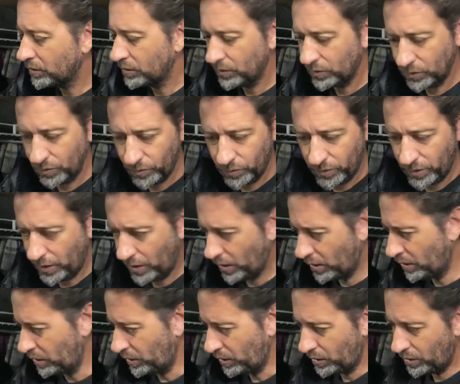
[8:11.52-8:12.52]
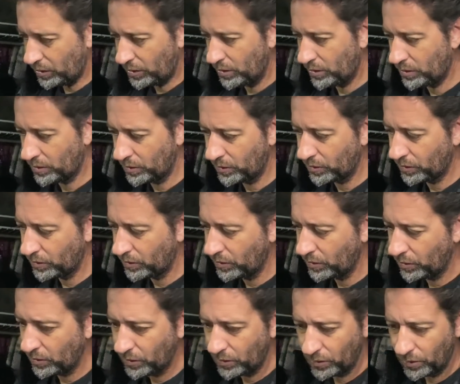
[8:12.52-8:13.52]
Okay,
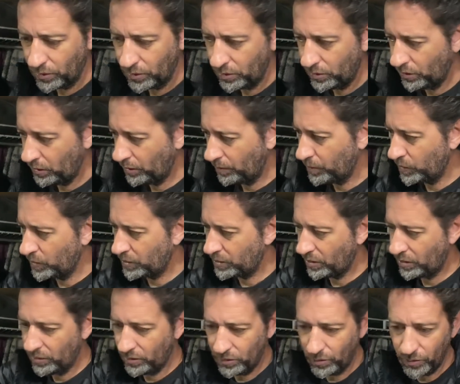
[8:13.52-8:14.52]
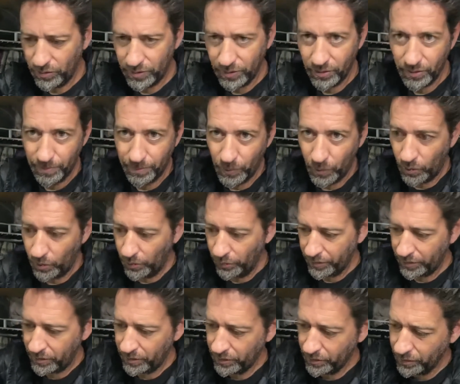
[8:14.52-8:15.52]
I am just going to use this bowl
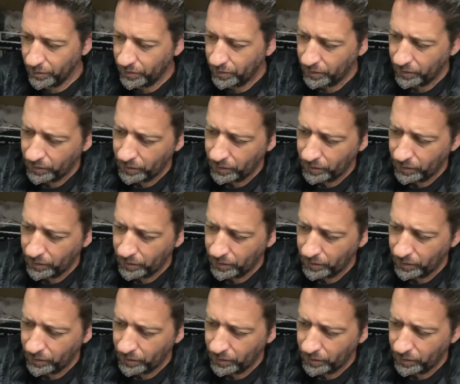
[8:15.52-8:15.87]
here